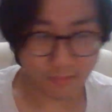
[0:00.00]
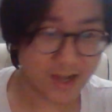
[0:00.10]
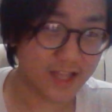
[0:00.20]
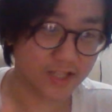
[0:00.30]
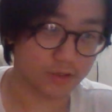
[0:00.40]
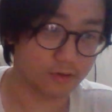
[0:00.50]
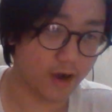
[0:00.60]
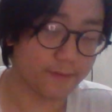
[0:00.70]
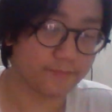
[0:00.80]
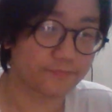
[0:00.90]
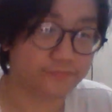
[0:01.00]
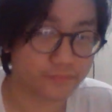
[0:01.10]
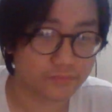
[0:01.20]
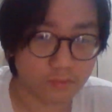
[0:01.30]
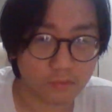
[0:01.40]
Listen, right?
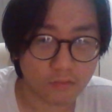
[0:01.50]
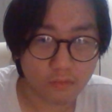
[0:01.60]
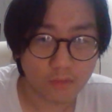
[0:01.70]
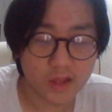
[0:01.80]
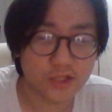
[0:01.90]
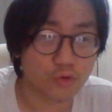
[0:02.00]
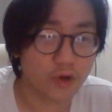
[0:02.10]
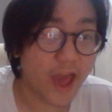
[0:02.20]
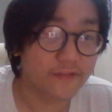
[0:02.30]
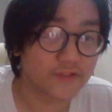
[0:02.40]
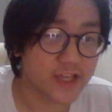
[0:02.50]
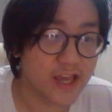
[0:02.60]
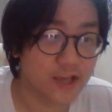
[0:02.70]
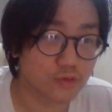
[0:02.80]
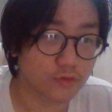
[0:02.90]
This is called an
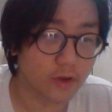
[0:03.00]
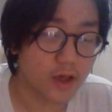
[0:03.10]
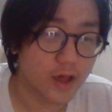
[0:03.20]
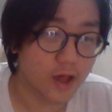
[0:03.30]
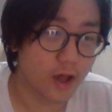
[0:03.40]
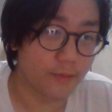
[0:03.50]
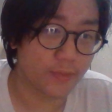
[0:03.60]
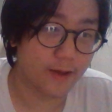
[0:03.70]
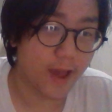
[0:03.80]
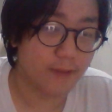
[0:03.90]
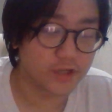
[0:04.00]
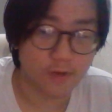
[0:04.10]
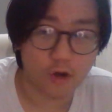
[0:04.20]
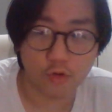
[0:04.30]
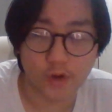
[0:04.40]
FTE. Called, um, that MJ
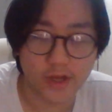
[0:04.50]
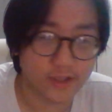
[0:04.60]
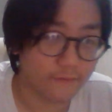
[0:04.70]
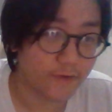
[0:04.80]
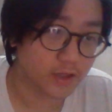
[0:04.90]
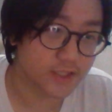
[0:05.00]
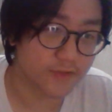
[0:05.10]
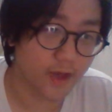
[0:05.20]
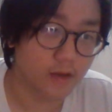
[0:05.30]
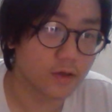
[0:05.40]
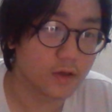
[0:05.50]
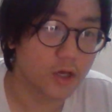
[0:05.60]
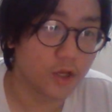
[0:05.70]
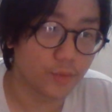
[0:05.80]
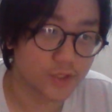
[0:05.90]
DeMarco coin is a fuck this event,
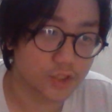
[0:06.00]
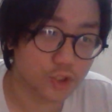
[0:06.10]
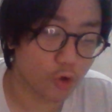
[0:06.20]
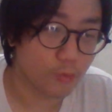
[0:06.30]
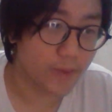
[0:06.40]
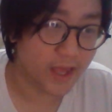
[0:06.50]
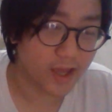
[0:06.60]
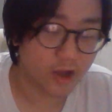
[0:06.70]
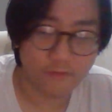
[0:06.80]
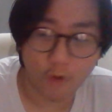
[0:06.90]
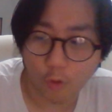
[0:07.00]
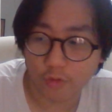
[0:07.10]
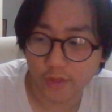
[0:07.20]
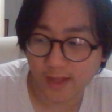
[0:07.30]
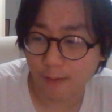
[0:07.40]
which is the sole beginning of
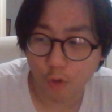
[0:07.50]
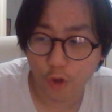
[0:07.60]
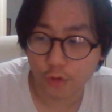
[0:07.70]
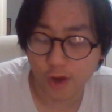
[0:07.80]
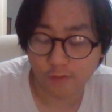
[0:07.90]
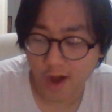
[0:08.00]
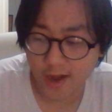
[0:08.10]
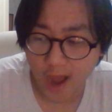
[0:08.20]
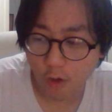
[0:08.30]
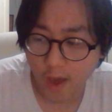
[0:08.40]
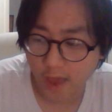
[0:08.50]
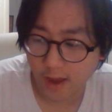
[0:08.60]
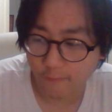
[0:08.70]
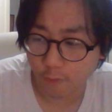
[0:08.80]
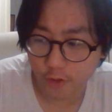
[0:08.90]
all things. I'm going through it right now,
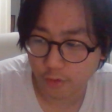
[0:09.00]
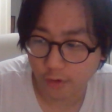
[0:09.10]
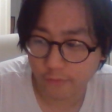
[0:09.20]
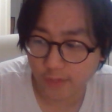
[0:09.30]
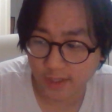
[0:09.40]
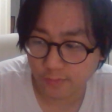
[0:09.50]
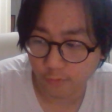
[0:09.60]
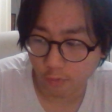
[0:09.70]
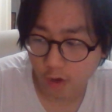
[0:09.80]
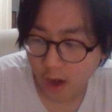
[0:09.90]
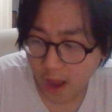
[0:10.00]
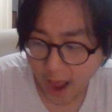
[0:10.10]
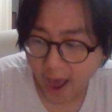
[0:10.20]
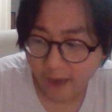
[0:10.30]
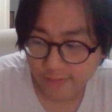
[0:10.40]
and I've gone through it a few times before.
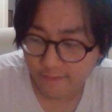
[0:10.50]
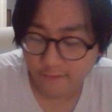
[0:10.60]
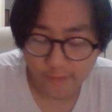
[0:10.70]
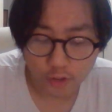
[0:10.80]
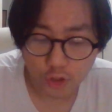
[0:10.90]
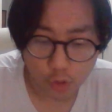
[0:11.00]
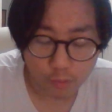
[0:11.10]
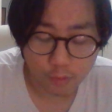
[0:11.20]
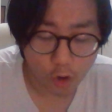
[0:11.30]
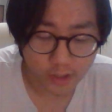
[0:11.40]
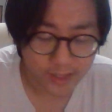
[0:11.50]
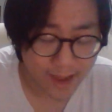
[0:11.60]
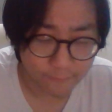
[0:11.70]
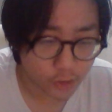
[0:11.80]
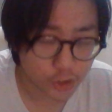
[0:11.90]
I have never felt so
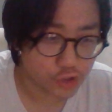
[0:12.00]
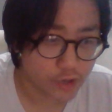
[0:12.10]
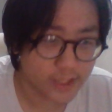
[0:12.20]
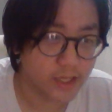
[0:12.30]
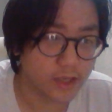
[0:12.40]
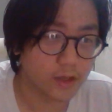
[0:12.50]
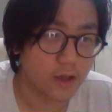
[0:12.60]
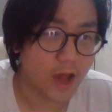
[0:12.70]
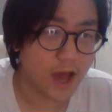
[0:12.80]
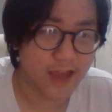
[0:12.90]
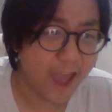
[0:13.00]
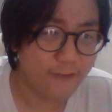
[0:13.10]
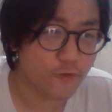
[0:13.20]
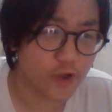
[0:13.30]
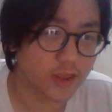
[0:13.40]
goddamn frustrated at
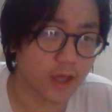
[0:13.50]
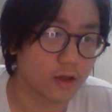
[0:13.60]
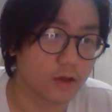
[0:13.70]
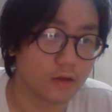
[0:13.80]
everything.